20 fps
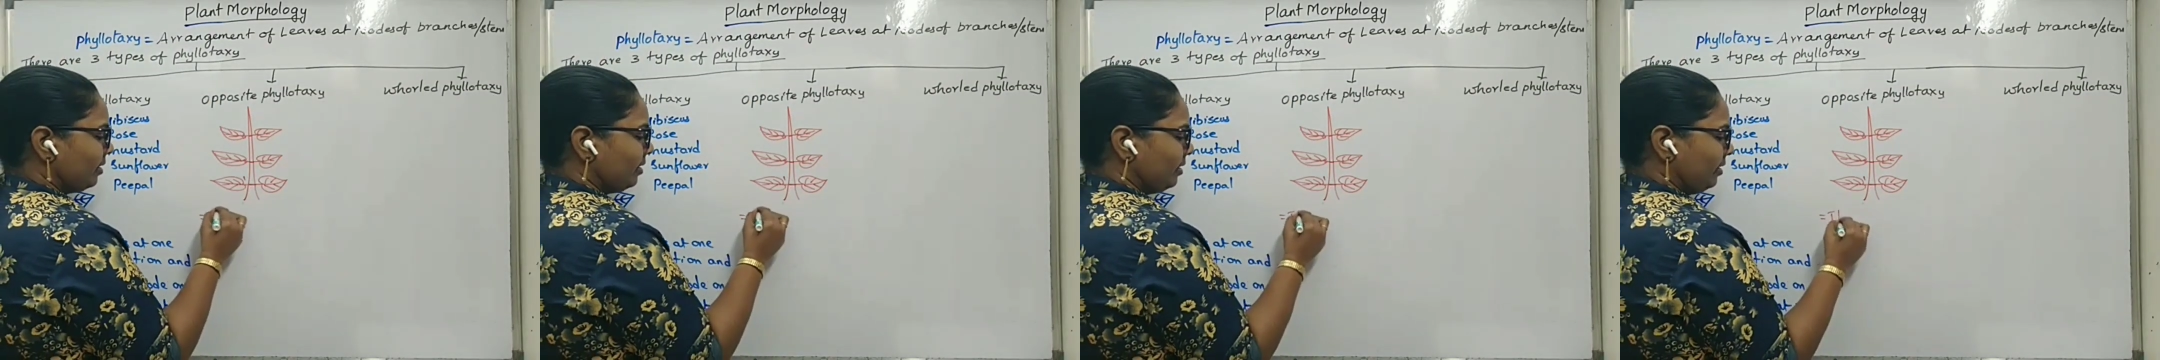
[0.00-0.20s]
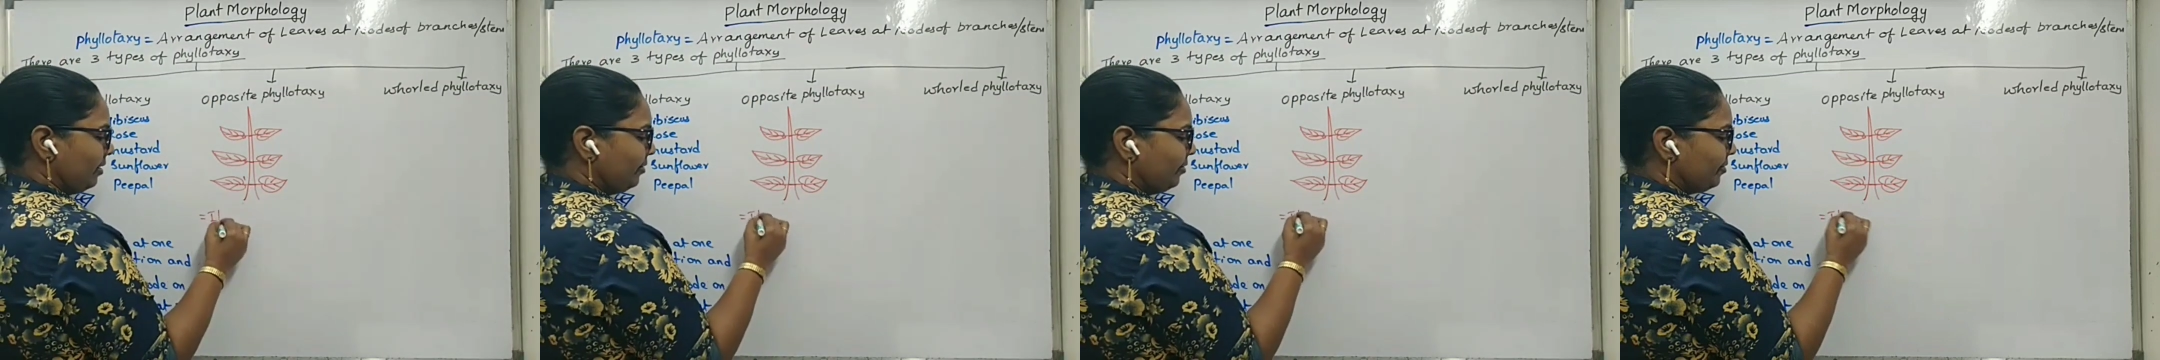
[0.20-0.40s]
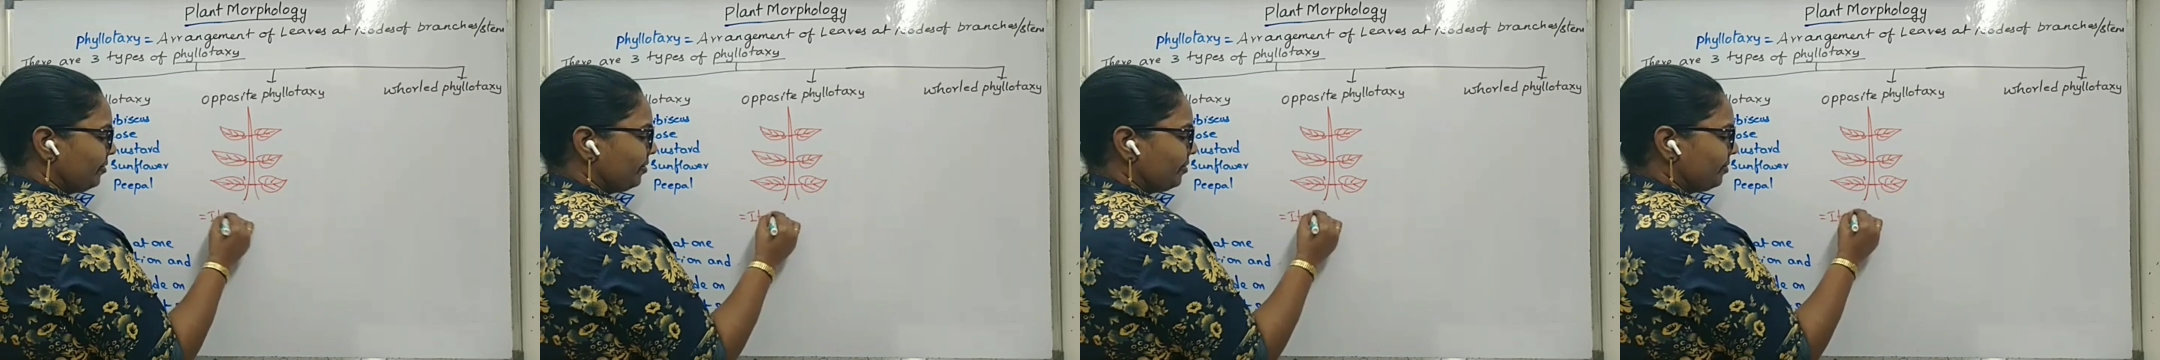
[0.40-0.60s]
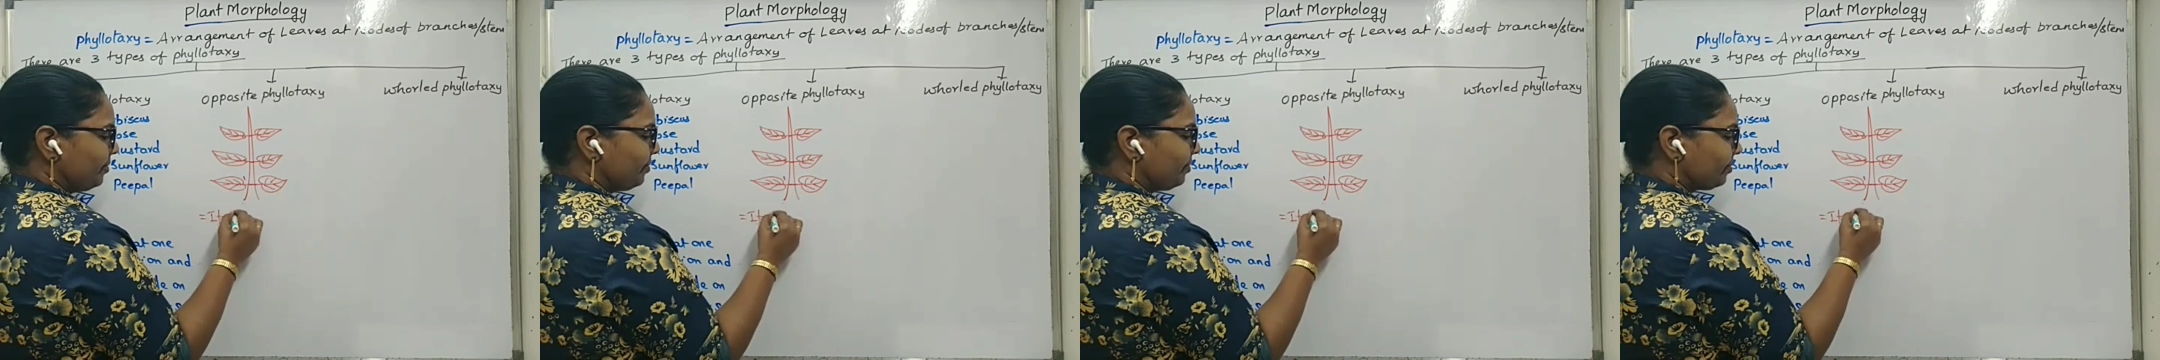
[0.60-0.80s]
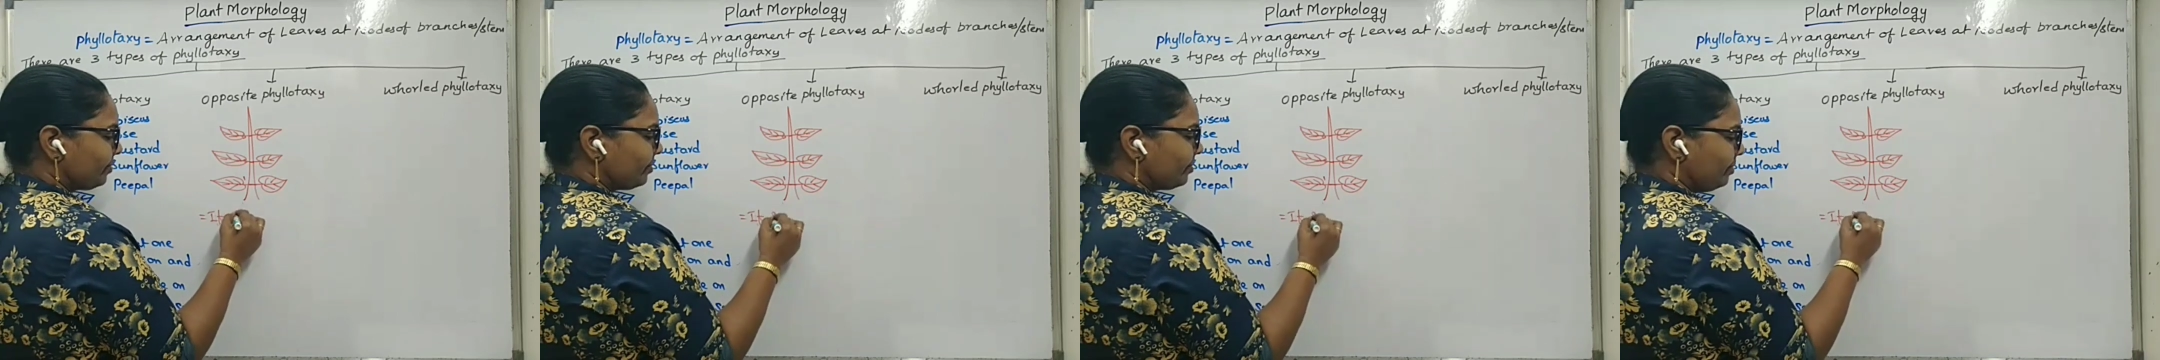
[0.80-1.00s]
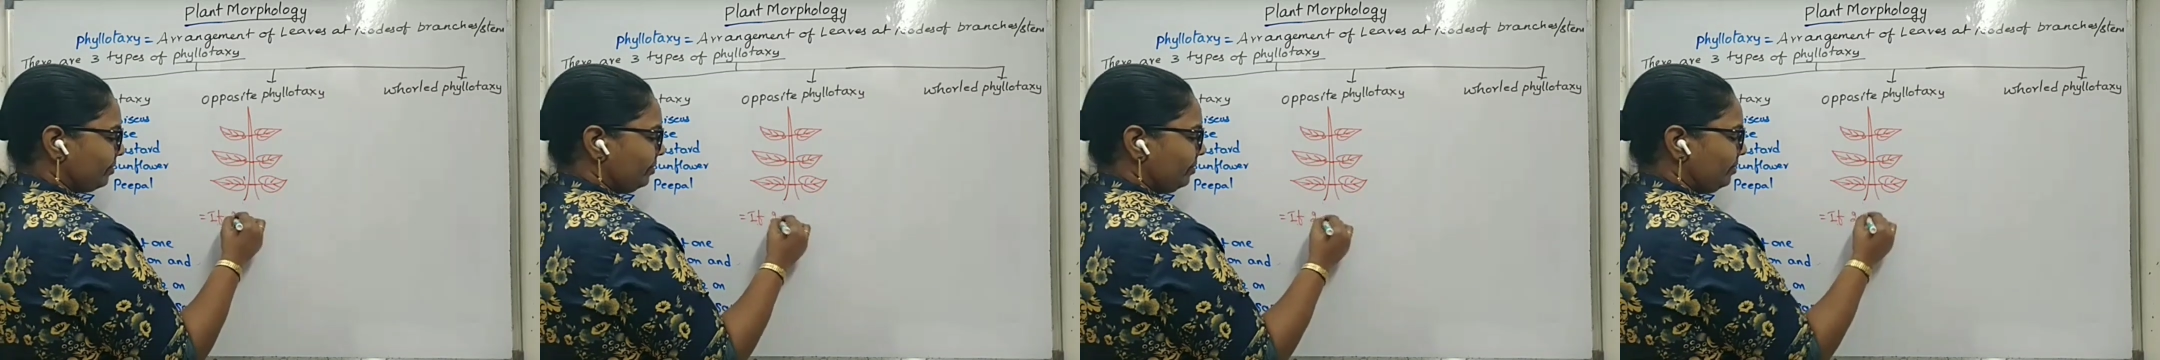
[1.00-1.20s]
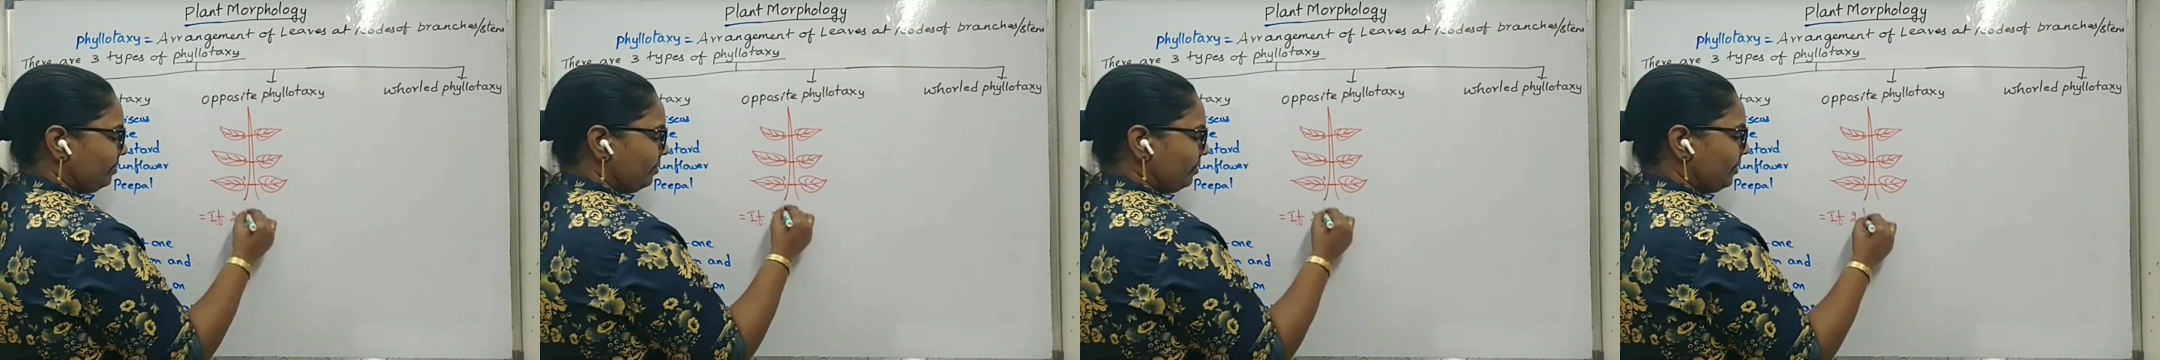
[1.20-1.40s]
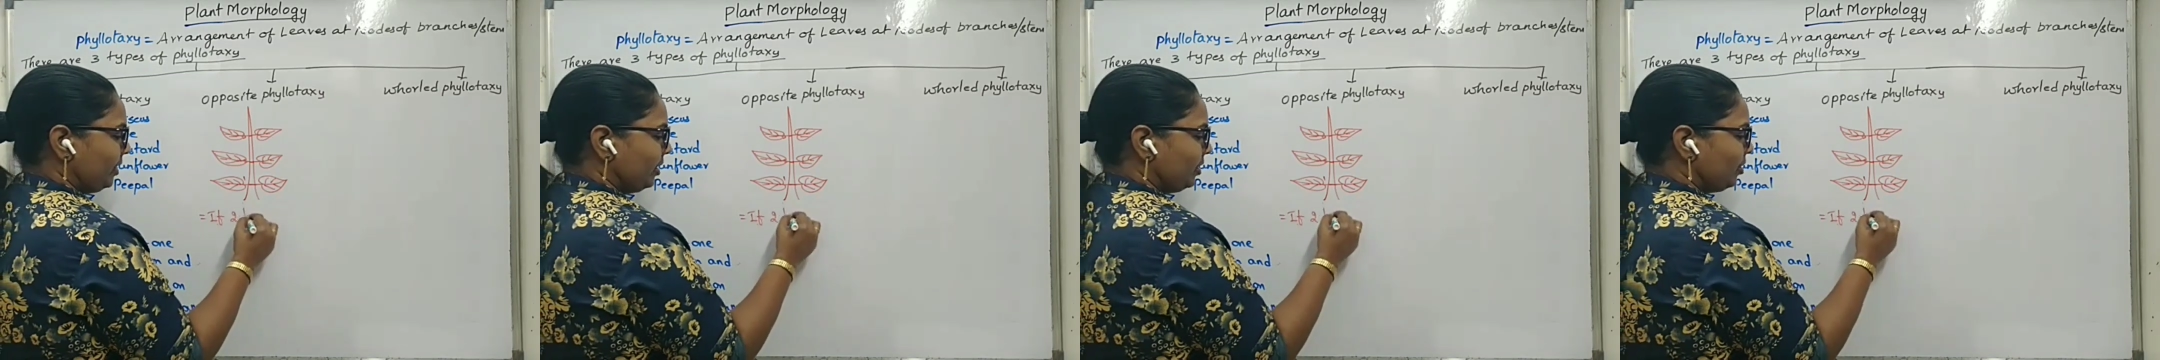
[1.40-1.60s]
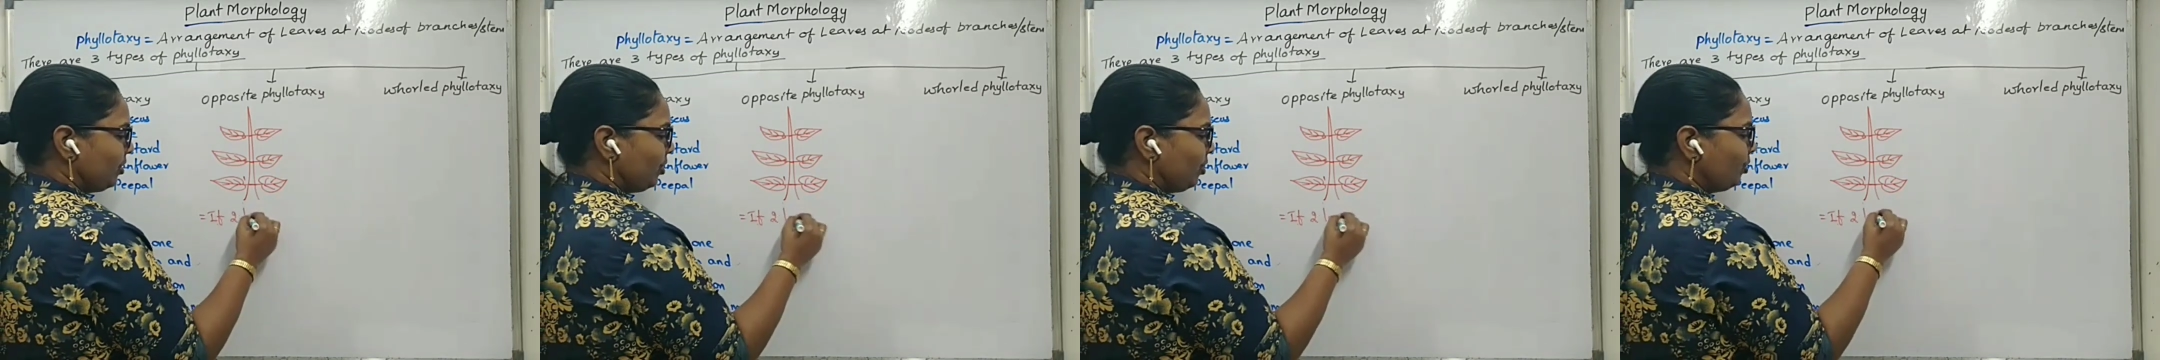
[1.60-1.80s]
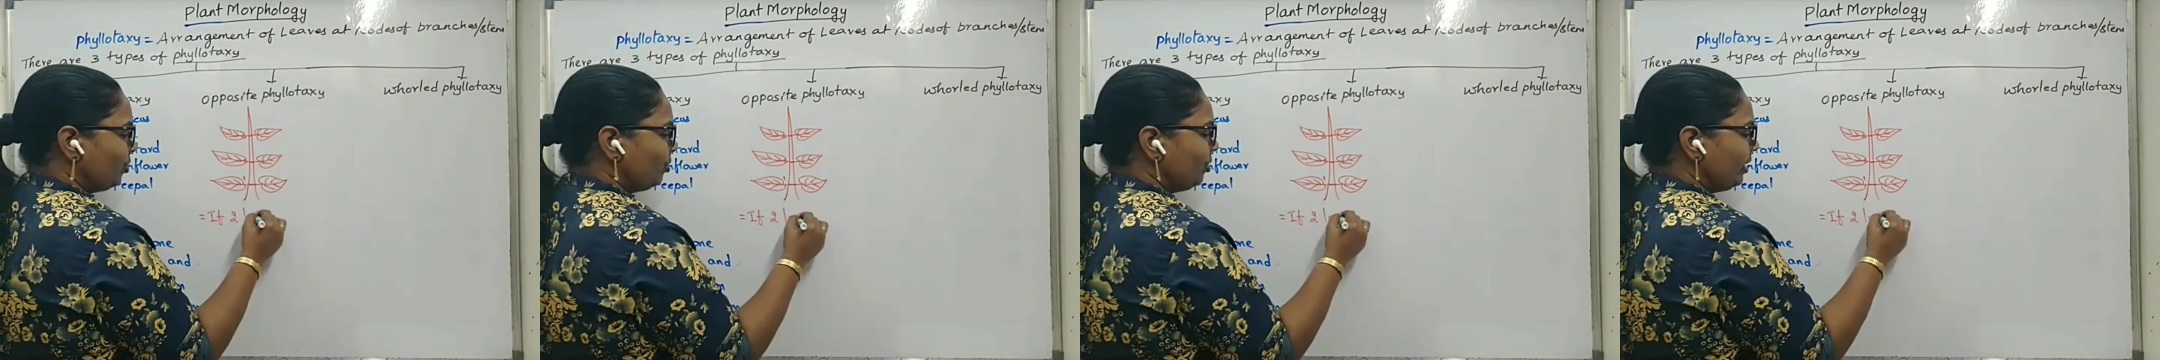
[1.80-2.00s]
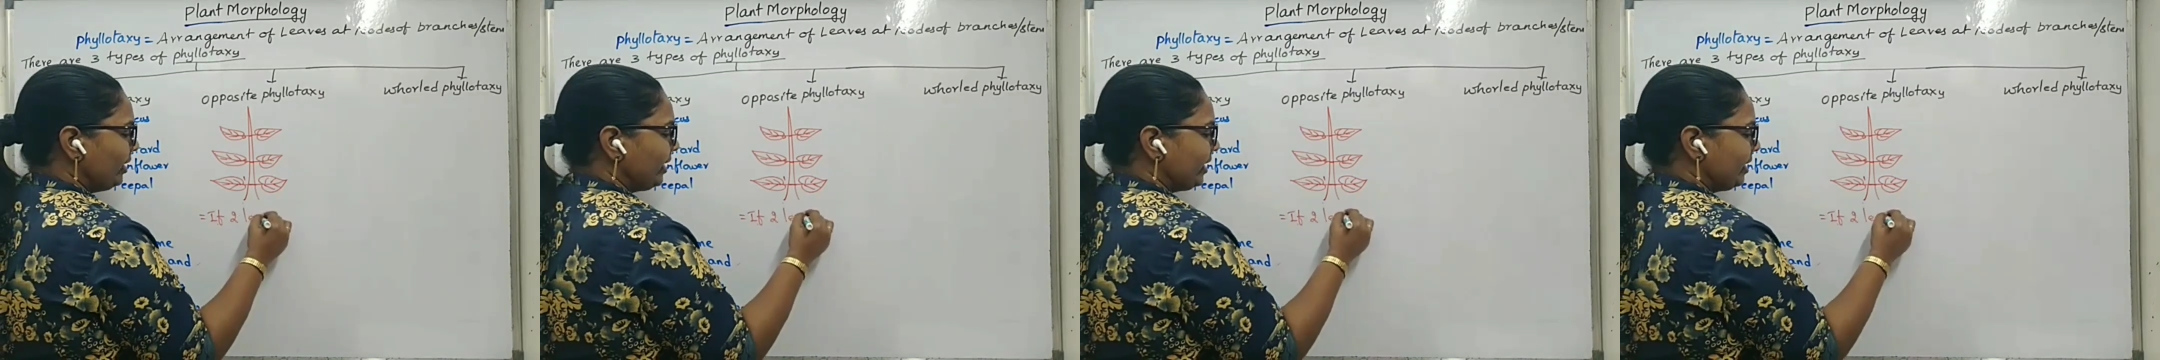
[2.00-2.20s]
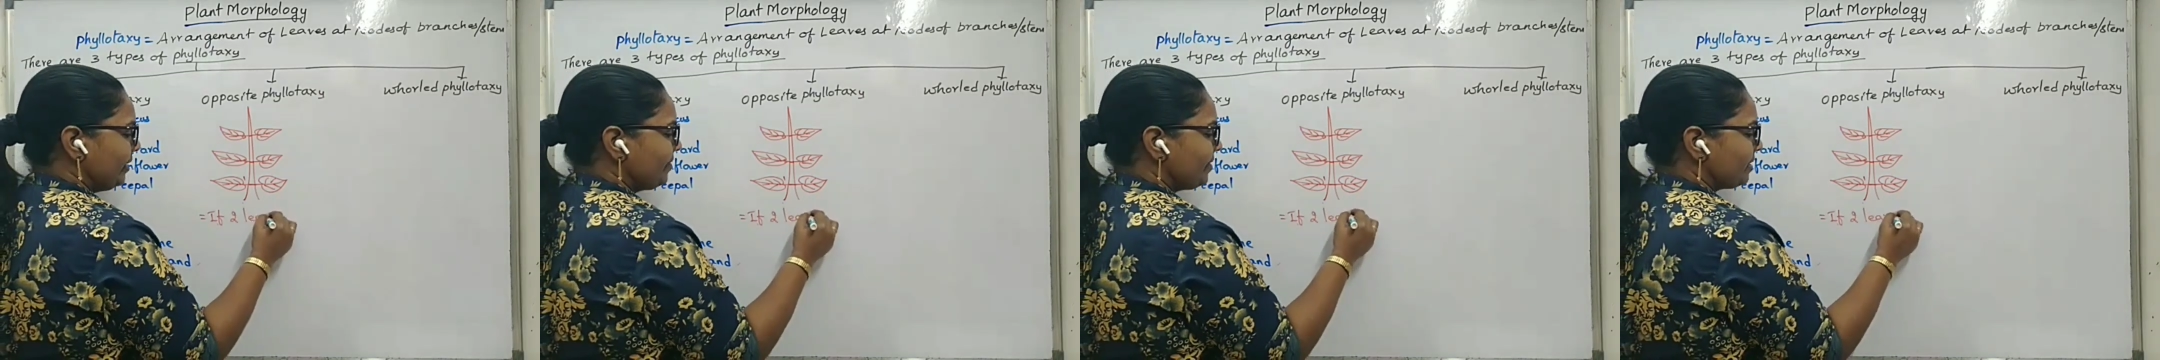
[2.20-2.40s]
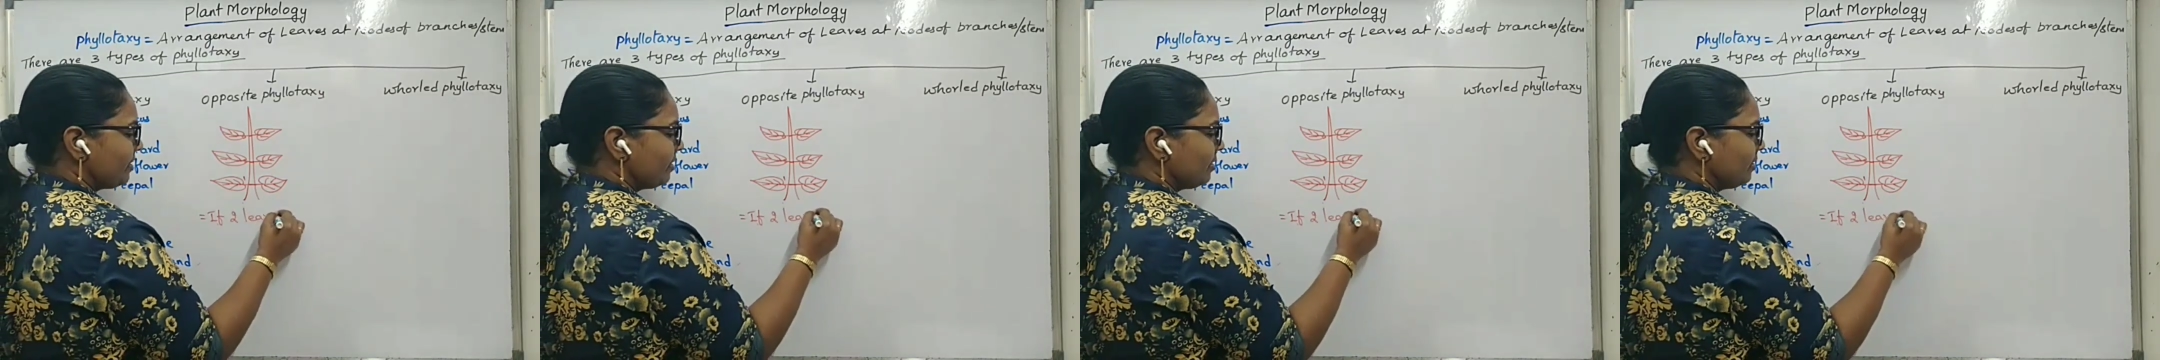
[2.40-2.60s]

If two leaves